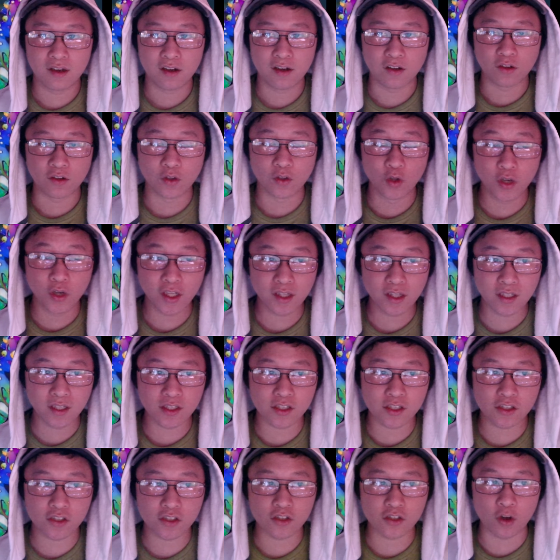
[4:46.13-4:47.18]
Look at the
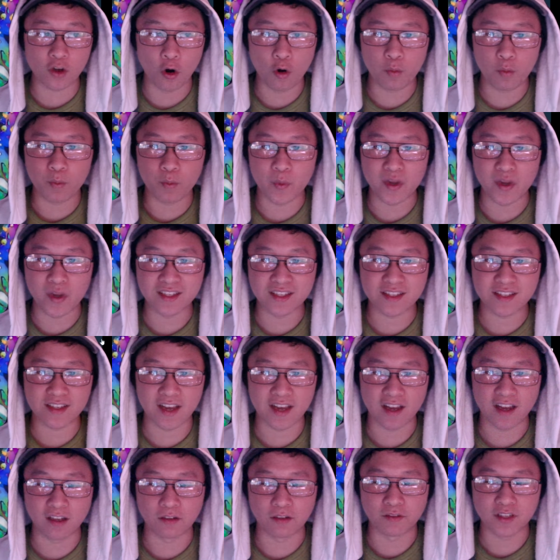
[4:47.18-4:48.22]
scope and
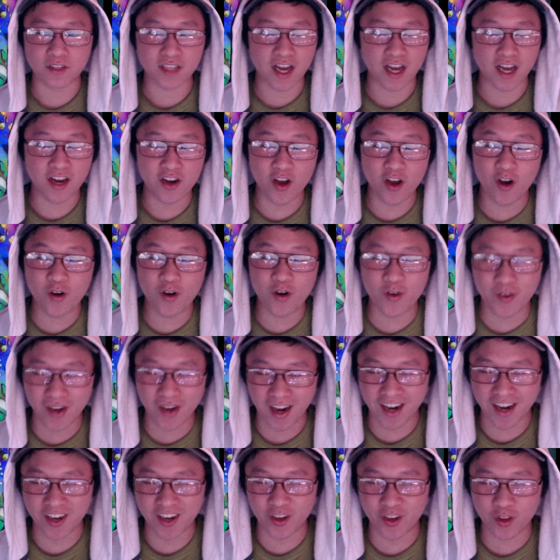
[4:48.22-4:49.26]
scale of this. I
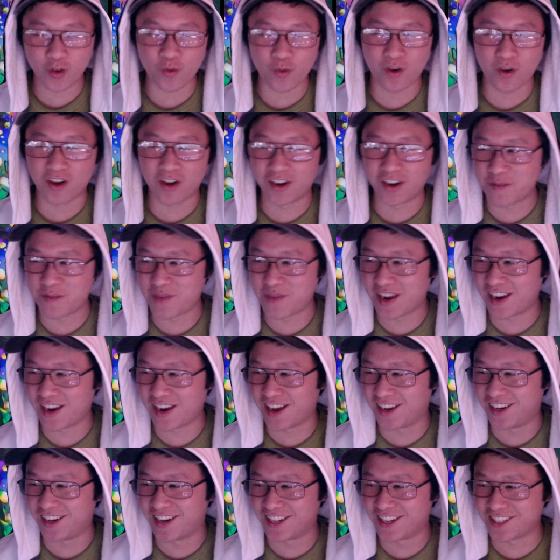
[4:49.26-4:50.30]
know the quality may
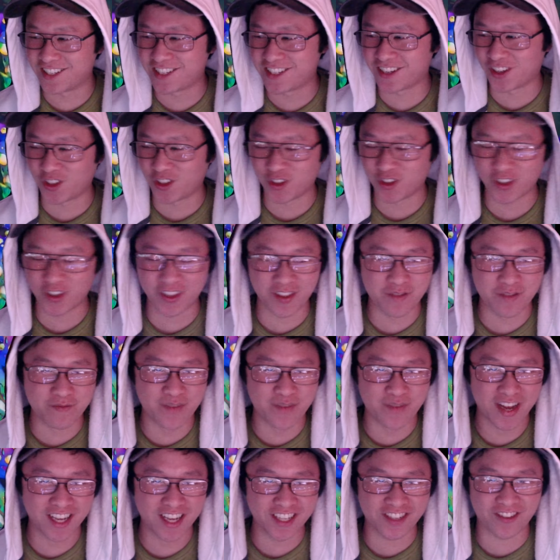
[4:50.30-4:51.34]
not necessarily look the
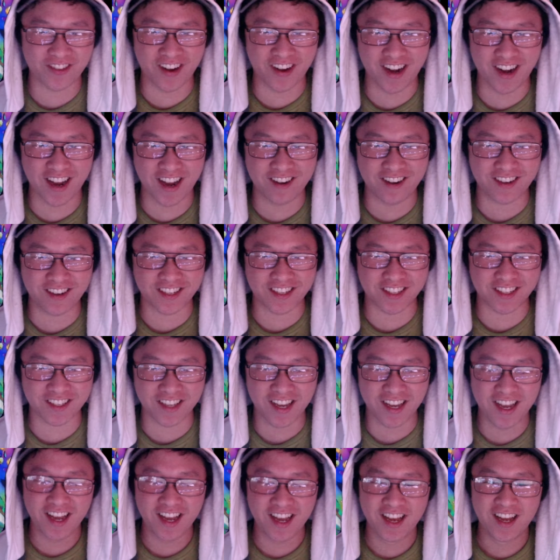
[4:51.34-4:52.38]
best right now because
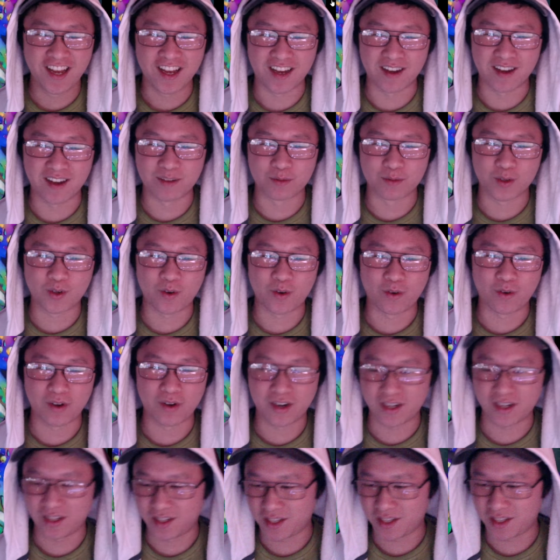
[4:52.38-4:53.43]
I'm
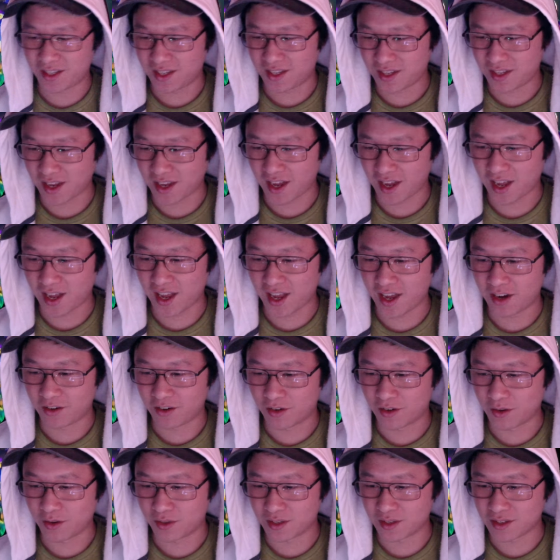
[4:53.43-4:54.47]
recording I don't
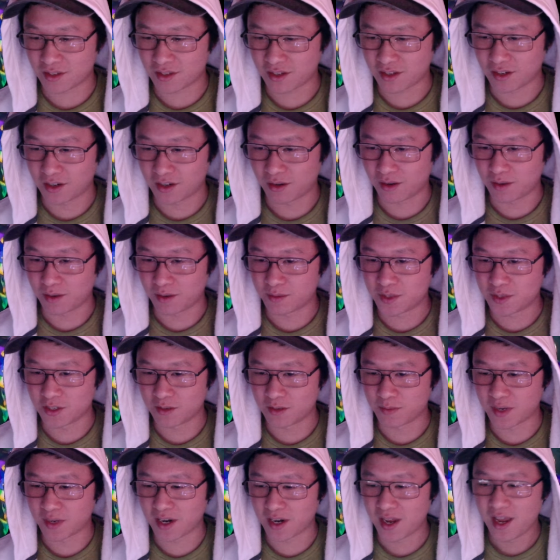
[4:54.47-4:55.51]
know what this can go up
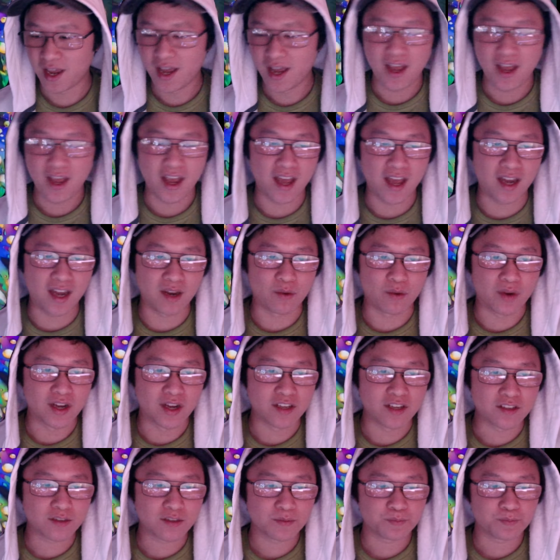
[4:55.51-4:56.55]
to, but
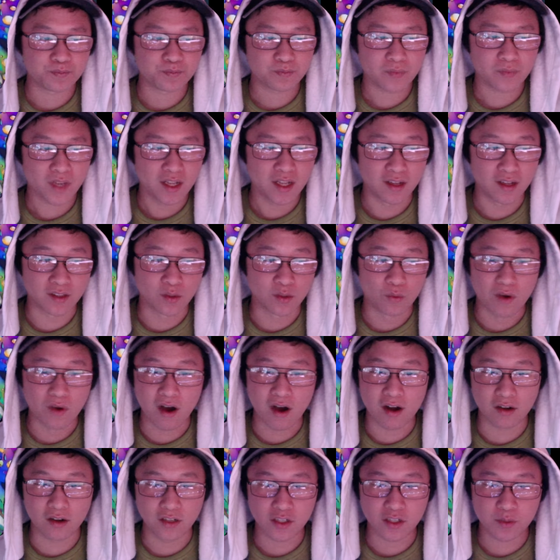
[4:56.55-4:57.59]
anyways, the
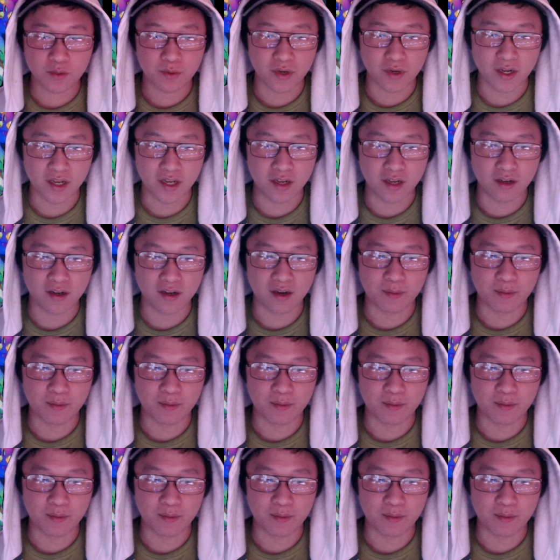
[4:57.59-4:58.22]
water looks pretty good.